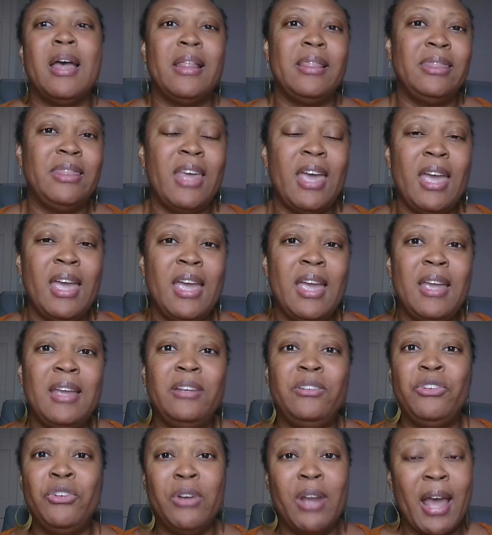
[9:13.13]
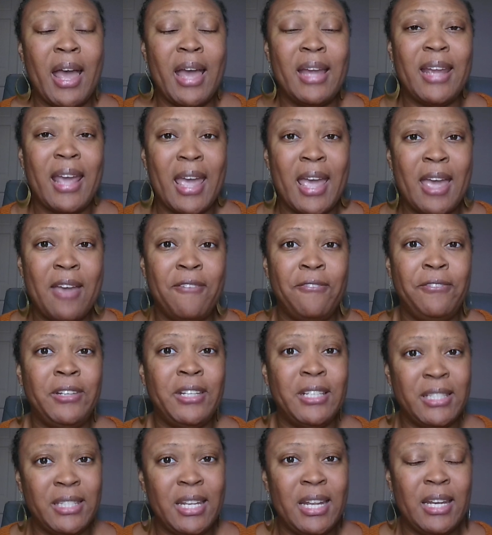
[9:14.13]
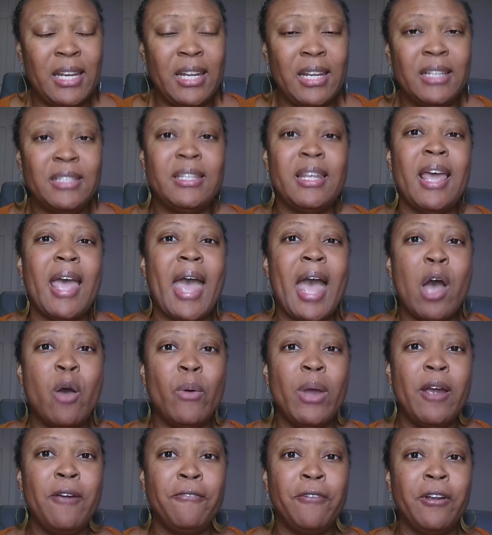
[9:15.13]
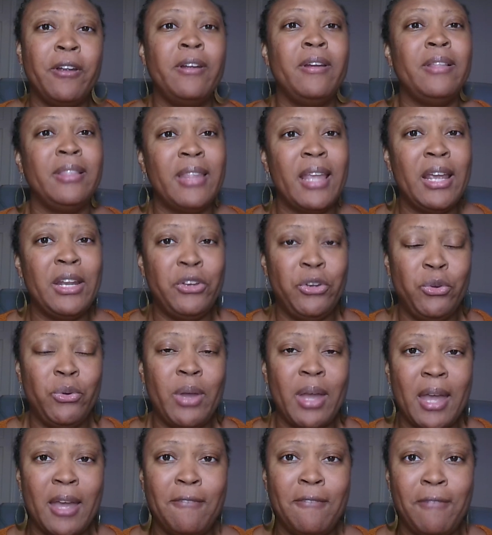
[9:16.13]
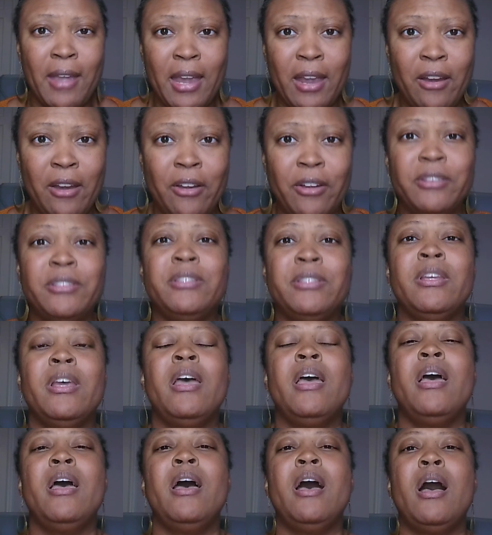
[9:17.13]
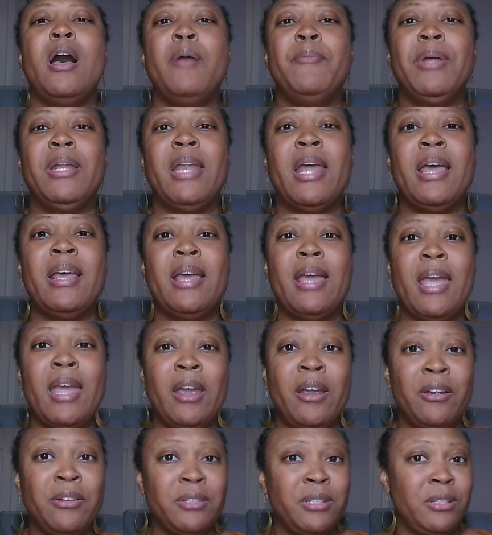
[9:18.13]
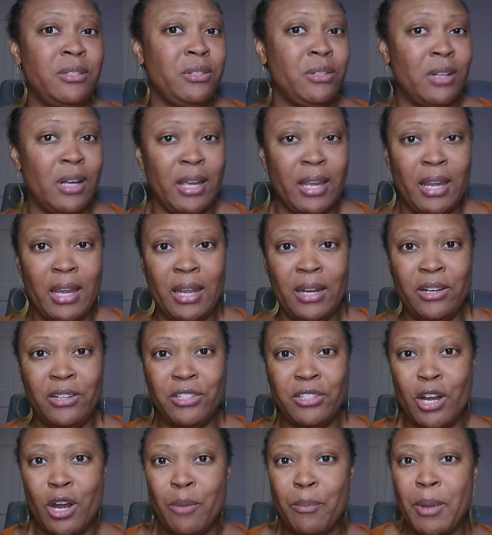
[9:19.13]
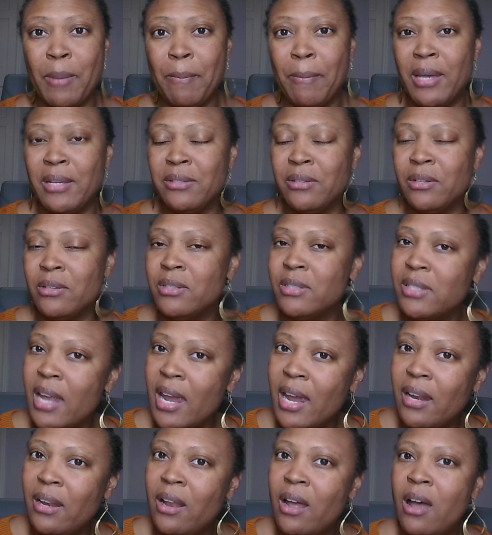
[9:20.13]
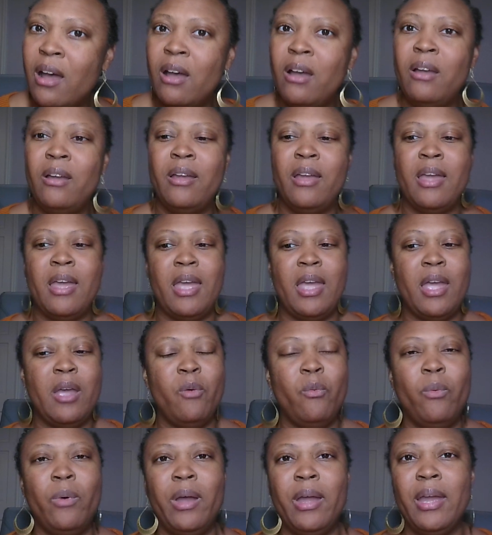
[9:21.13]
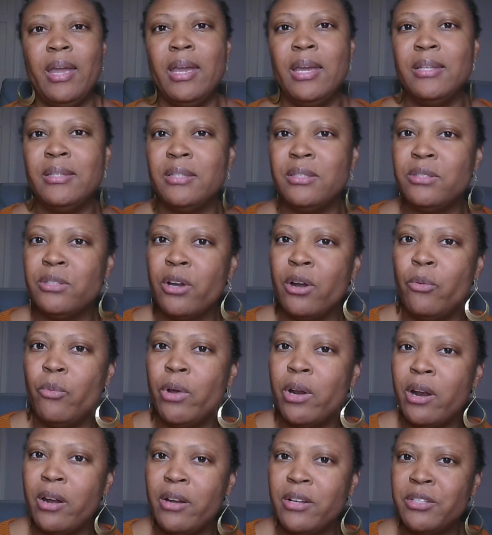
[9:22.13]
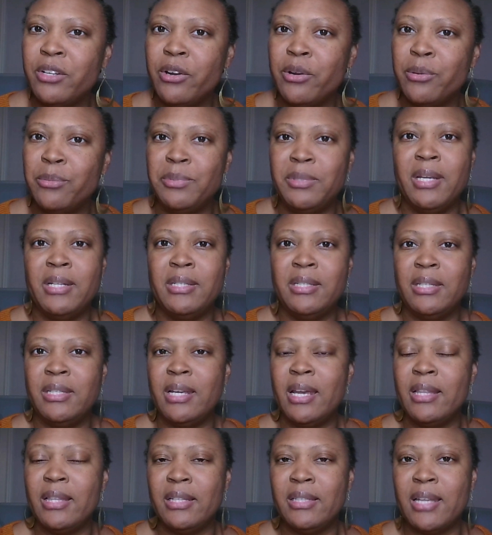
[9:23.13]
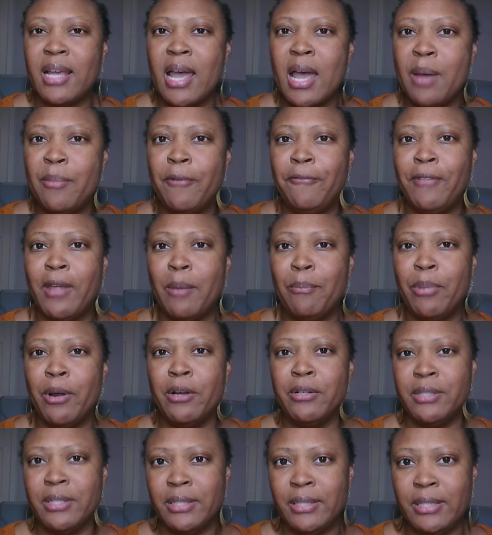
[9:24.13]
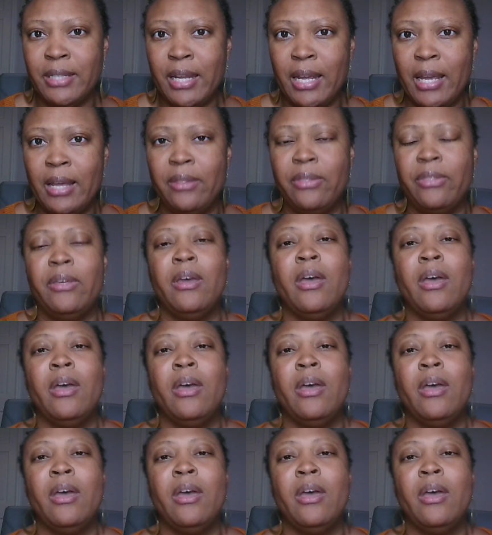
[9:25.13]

they do not have descendants. However, they do have heirs. And that heirs is again determined based on state law and what are the circumstances at the time of that person's death.